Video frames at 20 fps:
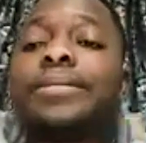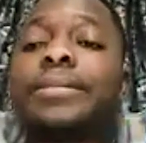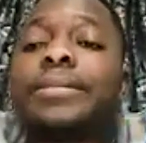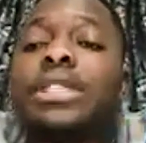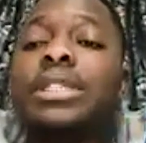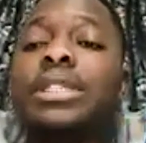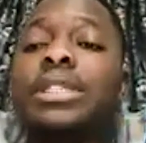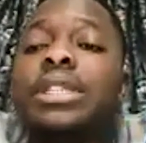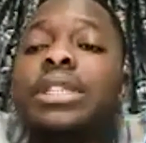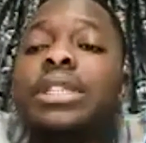
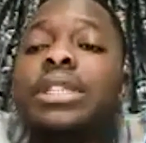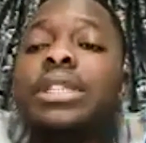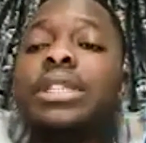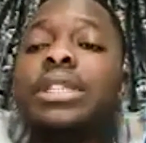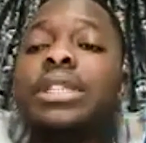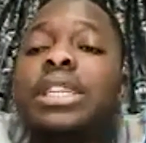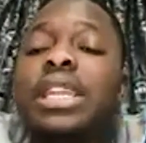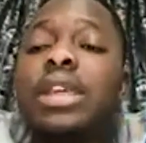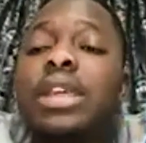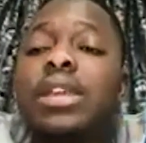
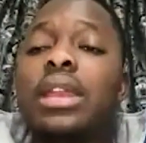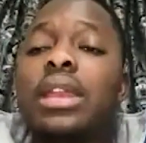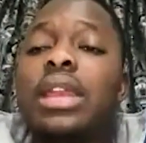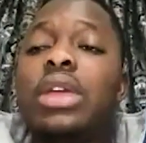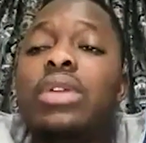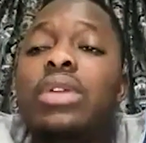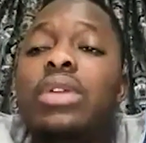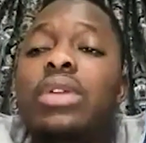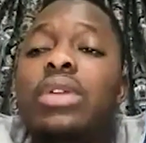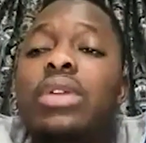new naira
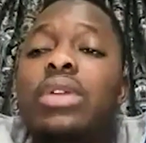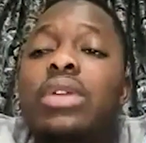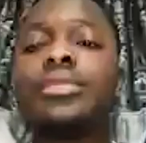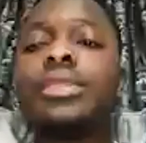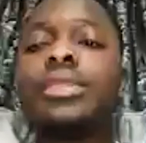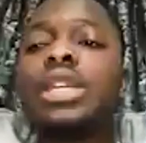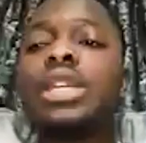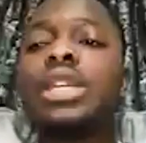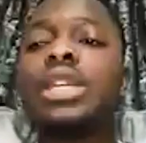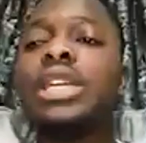design,
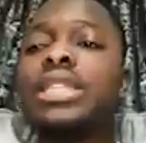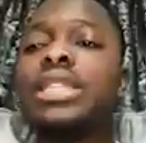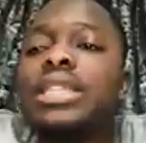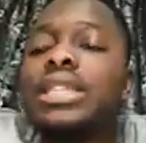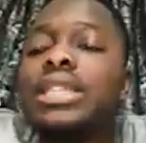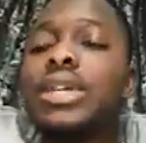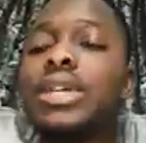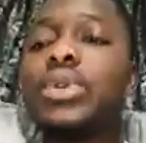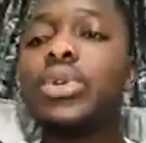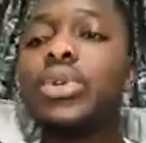yes, it
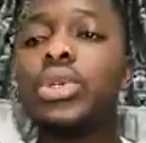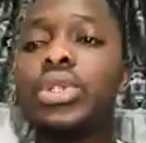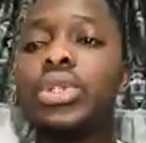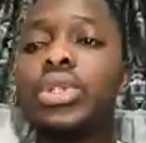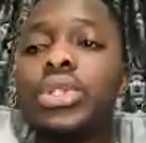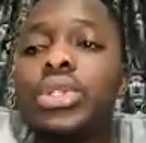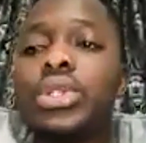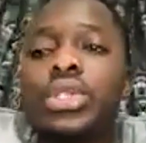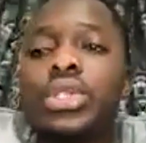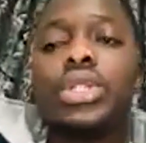is a
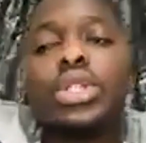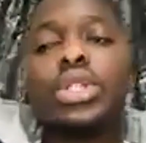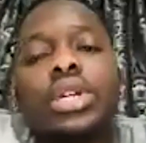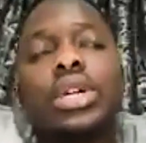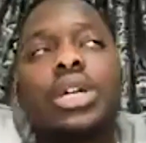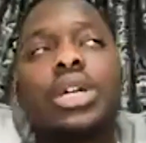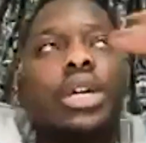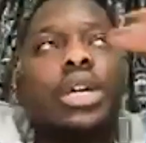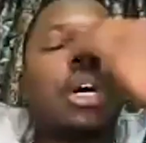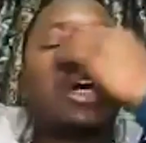good
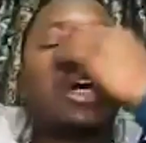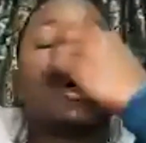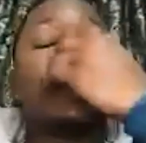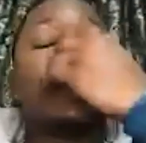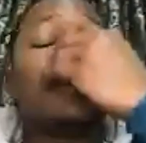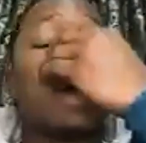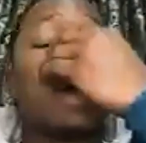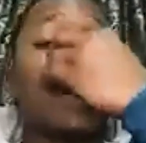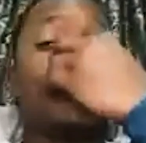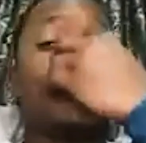
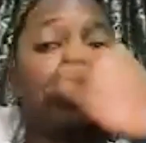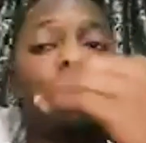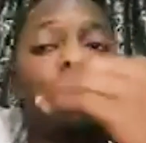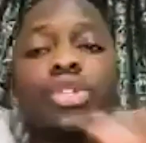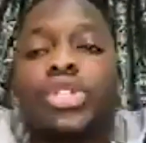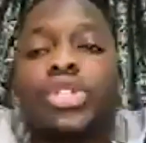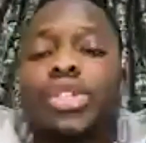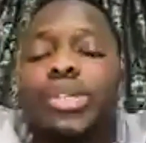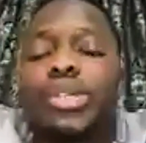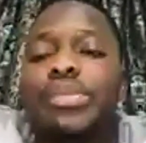
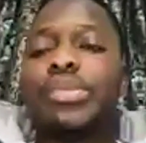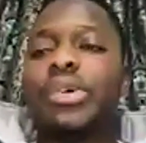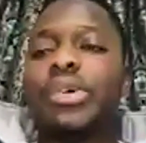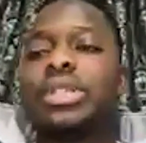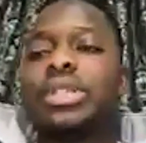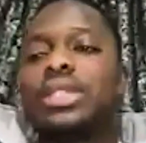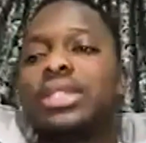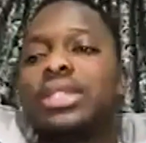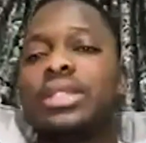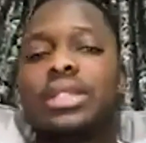approach, but
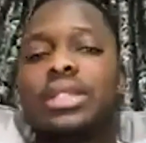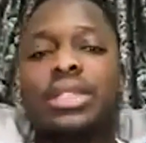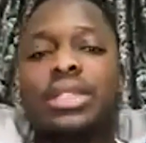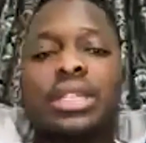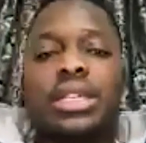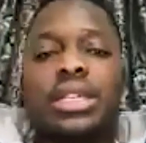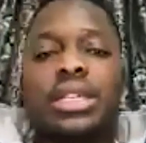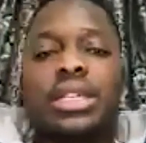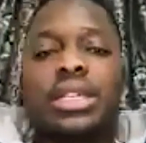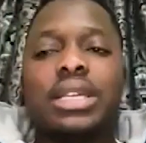
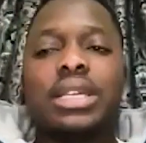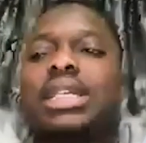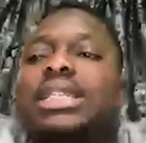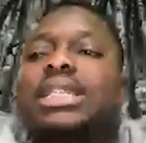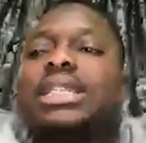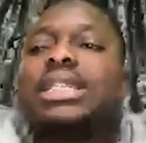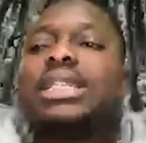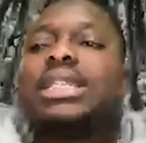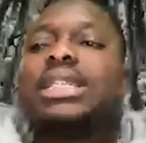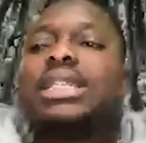the
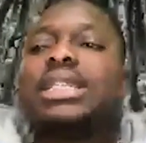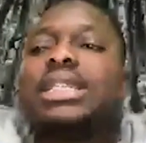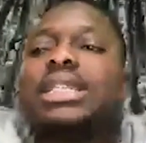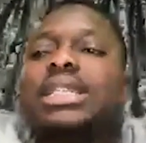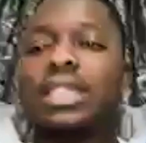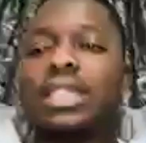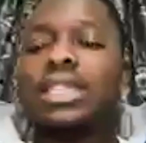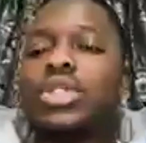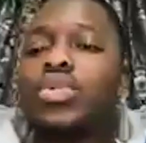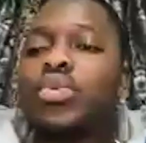timing, it
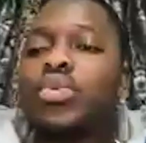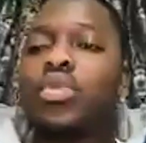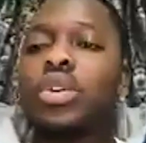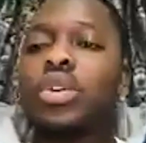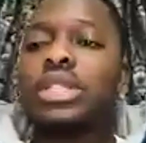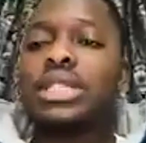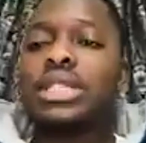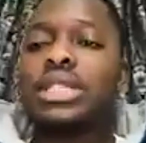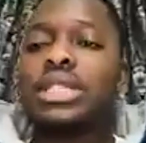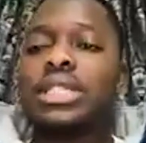is what
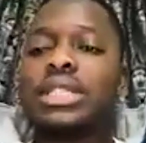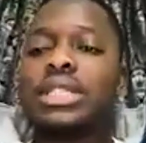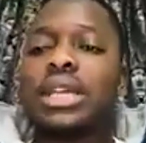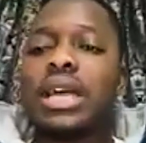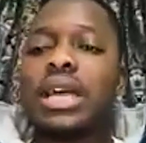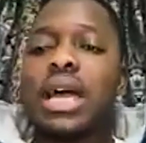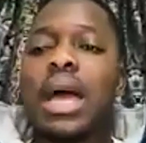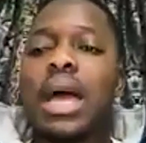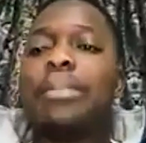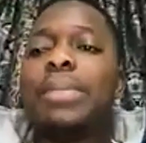
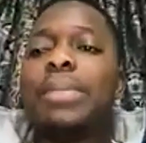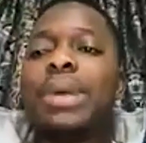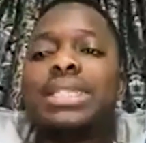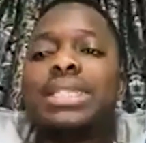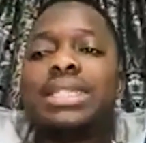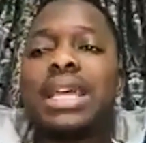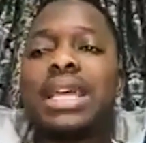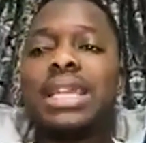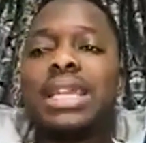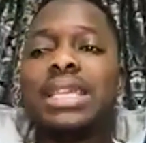I'm
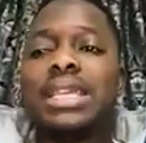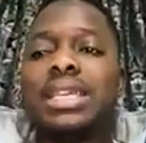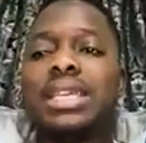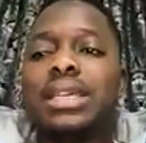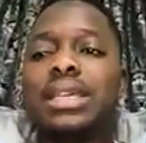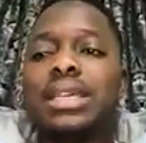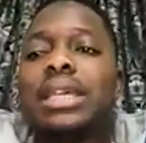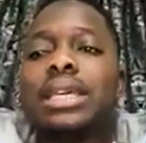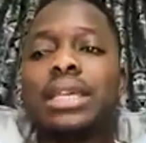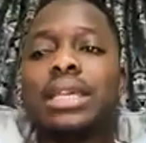personally
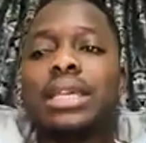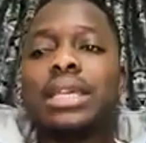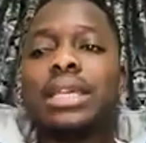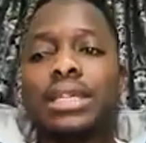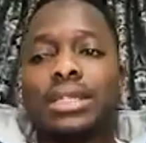against.